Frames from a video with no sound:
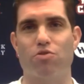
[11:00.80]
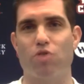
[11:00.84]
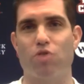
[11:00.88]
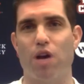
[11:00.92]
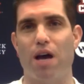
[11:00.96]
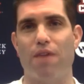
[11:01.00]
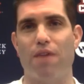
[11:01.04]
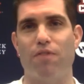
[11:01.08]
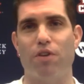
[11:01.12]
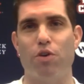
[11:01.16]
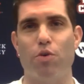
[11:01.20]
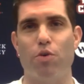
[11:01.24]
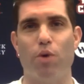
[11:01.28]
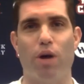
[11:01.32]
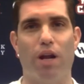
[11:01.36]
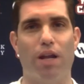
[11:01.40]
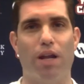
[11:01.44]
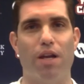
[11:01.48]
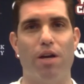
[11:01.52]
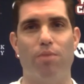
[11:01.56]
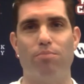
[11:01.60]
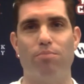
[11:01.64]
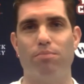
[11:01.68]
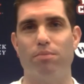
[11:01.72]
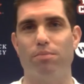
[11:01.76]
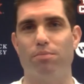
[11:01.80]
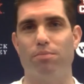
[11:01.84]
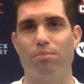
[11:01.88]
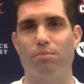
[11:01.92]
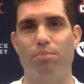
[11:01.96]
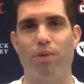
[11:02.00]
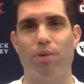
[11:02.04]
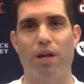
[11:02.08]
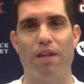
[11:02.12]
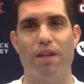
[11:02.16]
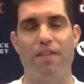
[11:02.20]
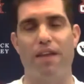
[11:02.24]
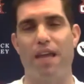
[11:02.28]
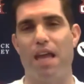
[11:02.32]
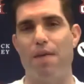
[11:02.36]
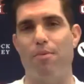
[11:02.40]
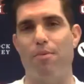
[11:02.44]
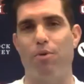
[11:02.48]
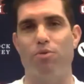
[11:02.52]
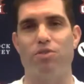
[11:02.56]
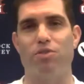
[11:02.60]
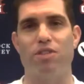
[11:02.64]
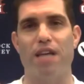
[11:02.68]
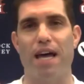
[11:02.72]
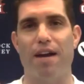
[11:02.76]
drive to ULM, play the game
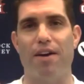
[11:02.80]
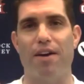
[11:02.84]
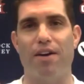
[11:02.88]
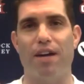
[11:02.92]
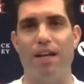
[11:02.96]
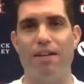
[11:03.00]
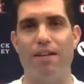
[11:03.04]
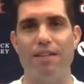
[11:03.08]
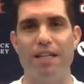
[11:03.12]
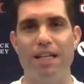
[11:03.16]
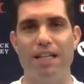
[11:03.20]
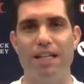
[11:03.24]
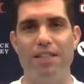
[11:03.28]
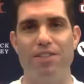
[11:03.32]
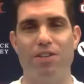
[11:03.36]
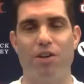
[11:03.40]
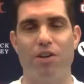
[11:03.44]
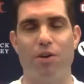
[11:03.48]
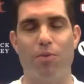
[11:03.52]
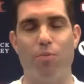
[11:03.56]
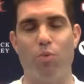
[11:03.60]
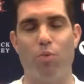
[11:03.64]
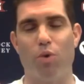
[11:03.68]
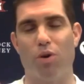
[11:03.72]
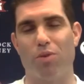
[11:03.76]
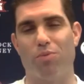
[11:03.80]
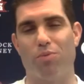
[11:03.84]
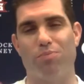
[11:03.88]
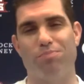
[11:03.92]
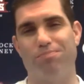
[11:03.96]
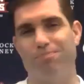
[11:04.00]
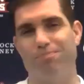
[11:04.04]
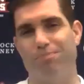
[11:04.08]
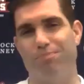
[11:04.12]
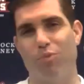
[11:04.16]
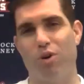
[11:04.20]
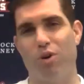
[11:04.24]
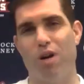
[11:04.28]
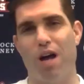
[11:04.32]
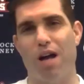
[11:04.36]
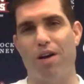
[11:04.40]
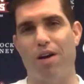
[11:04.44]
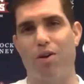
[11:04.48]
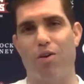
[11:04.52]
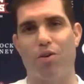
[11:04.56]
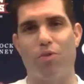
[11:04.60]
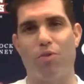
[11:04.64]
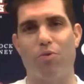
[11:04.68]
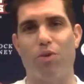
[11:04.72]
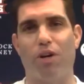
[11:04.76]
on Saturday. So we're not
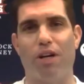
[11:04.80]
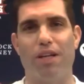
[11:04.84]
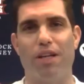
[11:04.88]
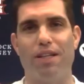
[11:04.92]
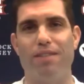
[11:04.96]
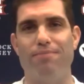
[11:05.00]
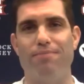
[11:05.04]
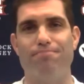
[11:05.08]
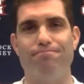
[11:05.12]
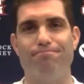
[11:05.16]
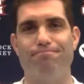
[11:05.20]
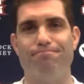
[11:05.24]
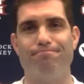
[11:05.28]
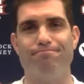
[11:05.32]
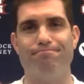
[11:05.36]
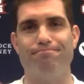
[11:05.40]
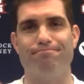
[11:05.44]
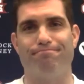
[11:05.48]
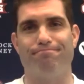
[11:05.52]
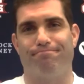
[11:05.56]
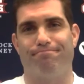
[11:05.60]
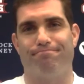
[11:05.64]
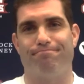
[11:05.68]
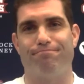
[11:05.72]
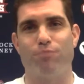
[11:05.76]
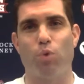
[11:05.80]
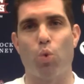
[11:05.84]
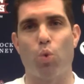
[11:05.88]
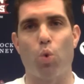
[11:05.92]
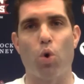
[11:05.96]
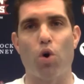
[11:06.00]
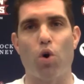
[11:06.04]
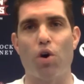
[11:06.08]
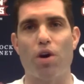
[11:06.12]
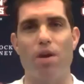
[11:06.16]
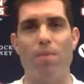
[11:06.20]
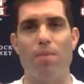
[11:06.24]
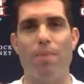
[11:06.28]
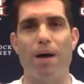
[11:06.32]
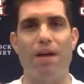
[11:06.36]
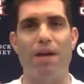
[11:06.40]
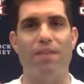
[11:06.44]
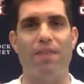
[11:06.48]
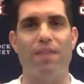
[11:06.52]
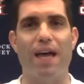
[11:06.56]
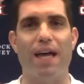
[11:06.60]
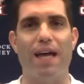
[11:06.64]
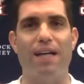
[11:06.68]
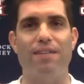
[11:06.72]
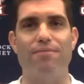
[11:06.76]
going to really worry about
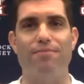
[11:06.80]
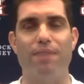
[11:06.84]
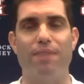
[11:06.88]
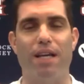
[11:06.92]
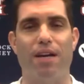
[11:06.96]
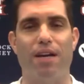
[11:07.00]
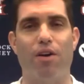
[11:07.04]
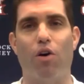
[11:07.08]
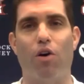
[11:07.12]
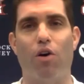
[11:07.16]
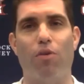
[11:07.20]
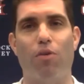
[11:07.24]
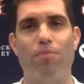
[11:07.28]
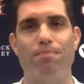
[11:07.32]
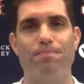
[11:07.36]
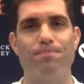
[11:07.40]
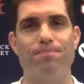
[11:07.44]
that at all.